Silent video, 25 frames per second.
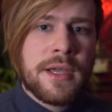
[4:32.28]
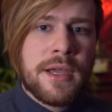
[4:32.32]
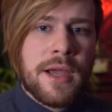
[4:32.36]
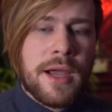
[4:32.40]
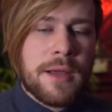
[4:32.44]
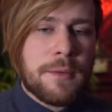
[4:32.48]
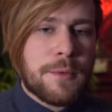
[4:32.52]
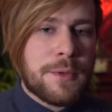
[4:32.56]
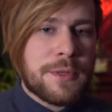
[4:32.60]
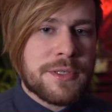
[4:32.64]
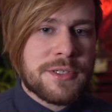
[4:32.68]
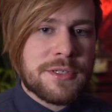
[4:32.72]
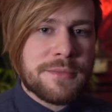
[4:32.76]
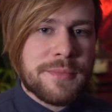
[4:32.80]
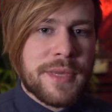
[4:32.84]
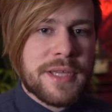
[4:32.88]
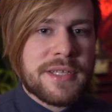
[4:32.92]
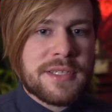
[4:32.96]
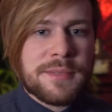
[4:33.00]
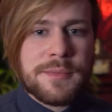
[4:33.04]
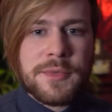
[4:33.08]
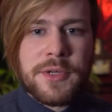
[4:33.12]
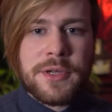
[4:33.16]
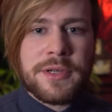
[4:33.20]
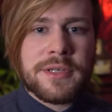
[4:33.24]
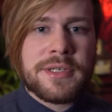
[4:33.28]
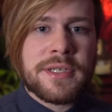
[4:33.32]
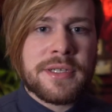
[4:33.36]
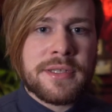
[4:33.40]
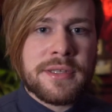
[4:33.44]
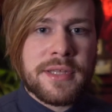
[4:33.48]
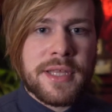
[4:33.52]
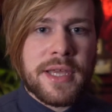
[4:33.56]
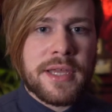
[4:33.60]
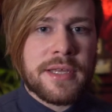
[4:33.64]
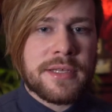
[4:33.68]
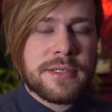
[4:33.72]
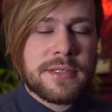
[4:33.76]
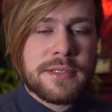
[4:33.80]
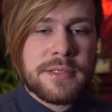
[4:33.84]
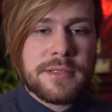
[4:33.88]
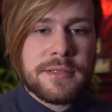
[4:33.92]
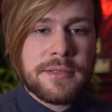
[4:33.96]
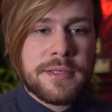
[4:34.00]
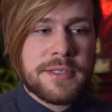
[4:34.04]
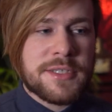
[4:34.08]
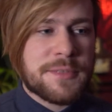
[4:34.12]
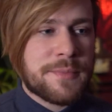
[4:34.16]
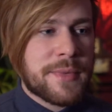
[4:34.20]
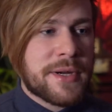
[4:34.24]
I will also make some content that
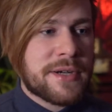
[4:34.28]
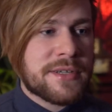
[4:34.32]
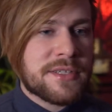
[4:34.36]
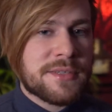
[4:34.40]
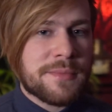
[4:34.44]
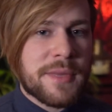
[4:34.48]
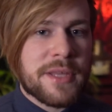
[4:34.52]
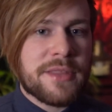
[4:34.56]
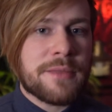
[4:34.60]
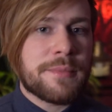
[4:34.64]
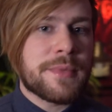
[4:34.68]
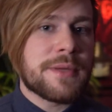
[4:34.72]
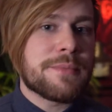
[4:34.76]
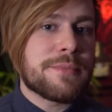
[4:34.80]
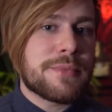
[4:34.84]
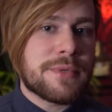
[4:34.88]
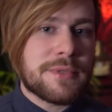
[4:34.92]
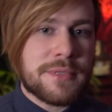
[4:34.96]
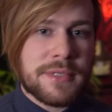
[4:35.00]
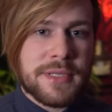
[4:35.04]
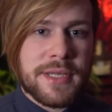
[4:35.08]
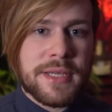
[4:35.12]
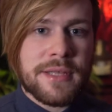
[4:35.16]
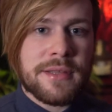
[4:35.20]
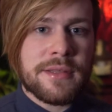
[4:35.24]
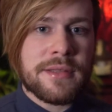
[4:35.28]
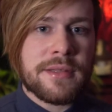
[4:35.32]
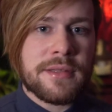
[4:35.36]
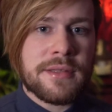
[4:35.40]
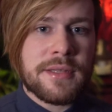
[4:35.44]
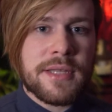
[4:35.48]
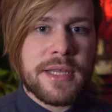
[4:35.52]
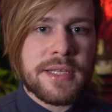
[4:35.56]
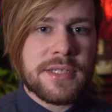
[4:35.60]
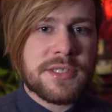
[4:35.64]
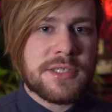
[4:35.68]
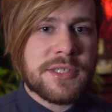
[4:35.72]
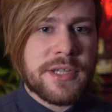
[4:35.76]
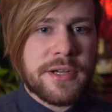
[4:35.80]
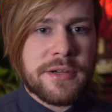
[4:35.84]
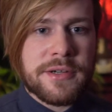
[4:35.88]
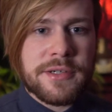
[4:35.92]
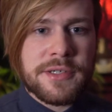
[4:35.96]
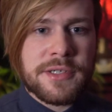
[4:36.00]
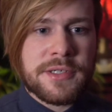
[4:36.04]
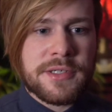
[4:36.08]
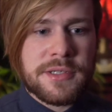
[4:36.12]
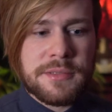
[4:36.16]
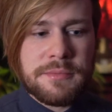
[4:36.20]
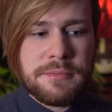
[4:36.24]
inspires some other people and that
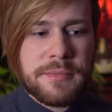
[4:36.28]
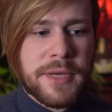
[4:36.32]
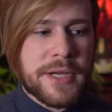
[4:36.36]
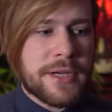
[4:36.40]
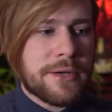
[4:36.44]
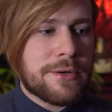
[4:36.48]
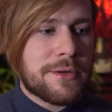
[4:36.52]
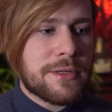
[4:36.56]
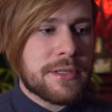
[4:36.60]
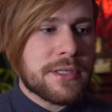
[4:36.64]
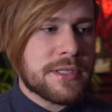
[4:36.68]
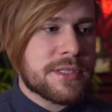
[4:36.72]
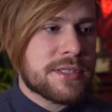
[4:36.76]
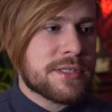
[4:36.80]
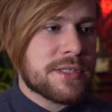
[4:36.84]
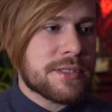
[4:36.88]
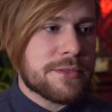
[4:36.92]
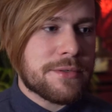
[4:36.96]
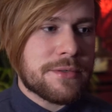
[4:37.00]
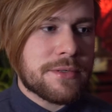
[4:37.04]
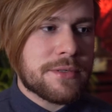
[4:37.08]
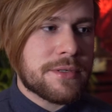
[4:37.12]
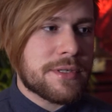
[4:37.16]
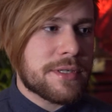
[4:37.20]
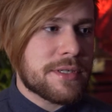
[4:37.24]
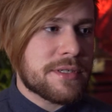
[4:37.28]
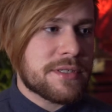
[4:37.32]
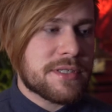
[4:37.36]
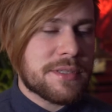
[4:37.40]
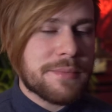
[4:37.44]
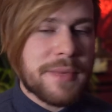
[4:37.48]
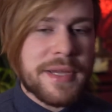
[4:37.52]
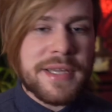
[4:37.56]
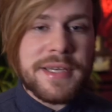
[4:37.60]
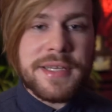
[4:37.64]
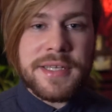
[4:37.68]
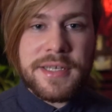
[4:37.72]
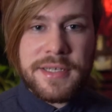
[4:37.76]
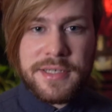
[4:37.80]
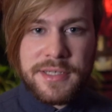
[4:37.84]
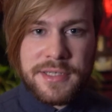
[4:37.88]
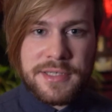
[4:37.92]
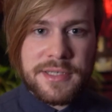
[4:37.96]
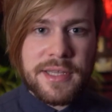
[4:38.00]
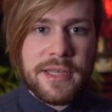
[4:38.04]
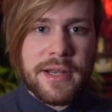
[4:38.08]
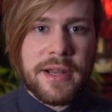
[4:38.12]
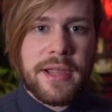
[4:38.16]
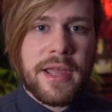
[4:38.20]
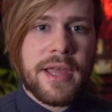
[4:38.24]
shares my knowledge or some ideas
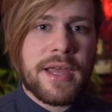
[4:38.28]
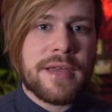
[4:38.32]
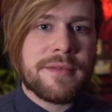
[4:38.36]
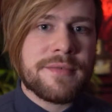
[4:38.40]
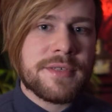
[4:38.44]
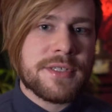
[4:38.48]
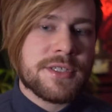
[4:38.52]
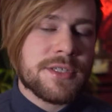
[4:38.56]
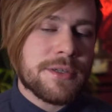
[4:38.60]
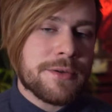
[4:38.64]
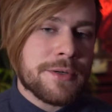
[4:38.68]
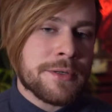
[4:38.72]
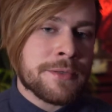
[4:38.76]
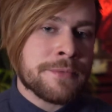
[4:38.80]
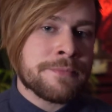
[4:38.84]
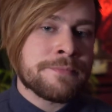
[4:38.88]
that I have and so